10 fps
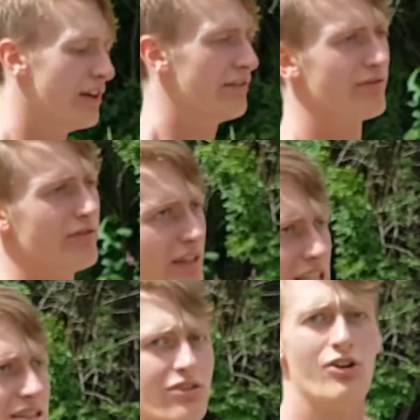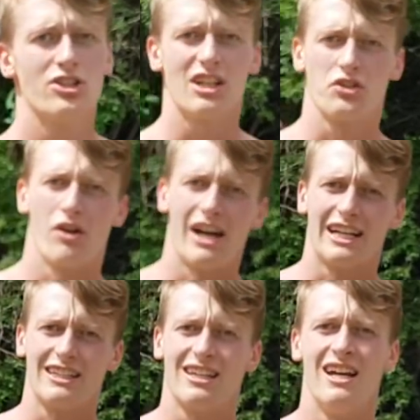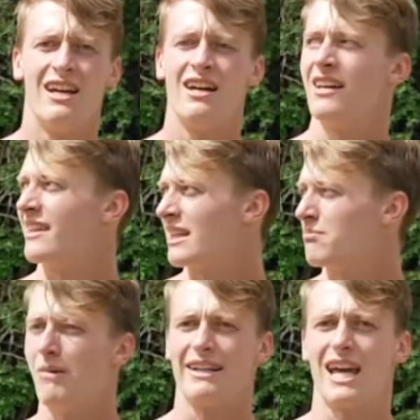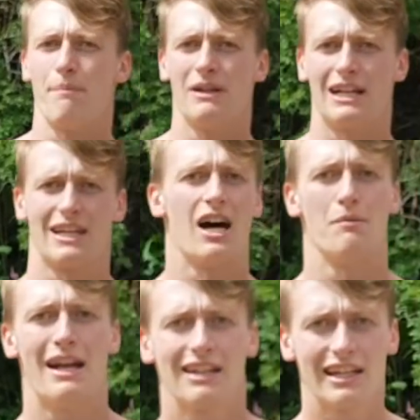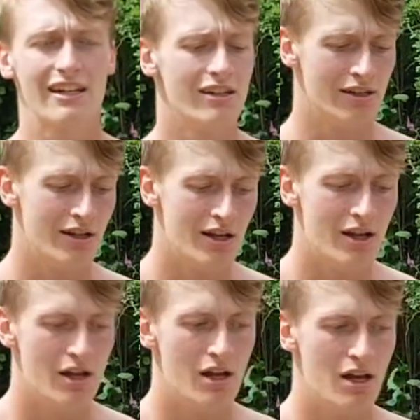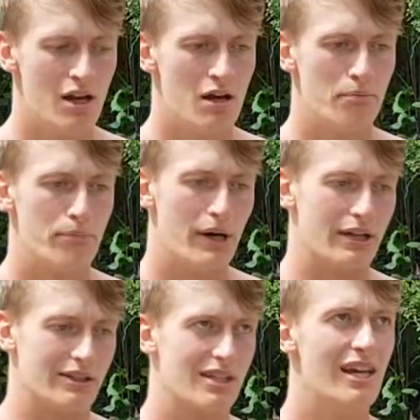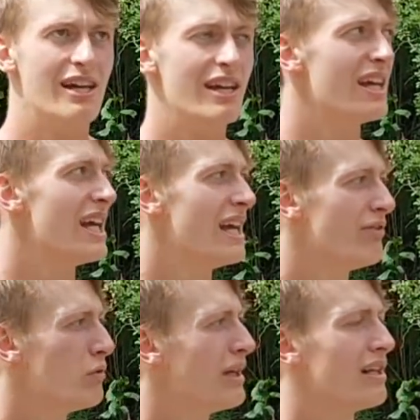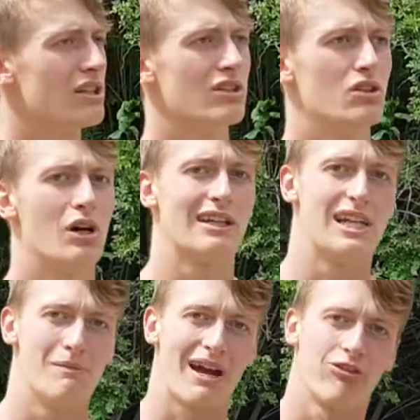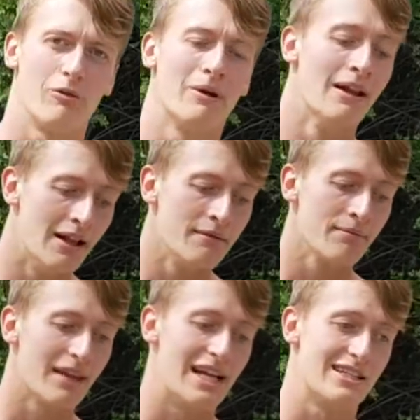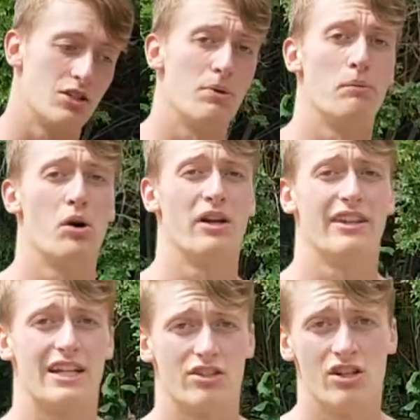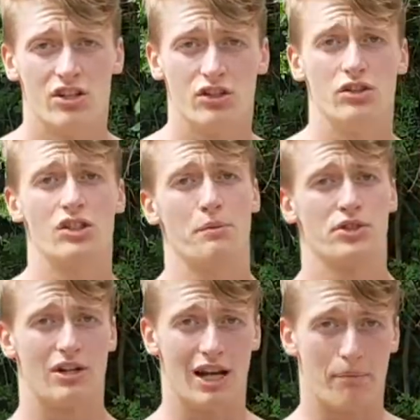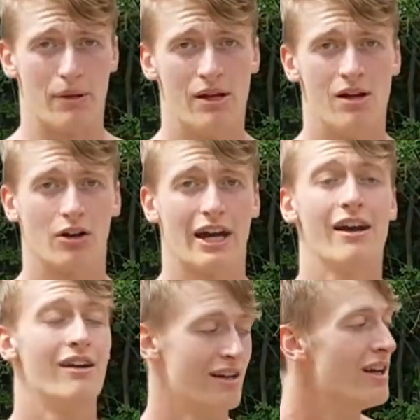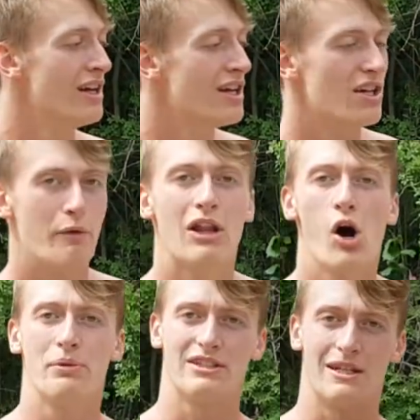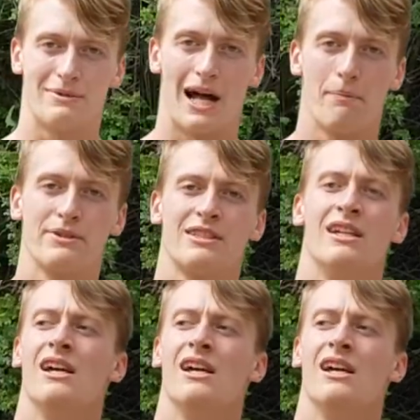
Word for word: If it's your first time trying it, that might happen automatically. But if you're really looking to do a clean backflip, it's super important that you jump straight up, okay? Really hope these tips helped.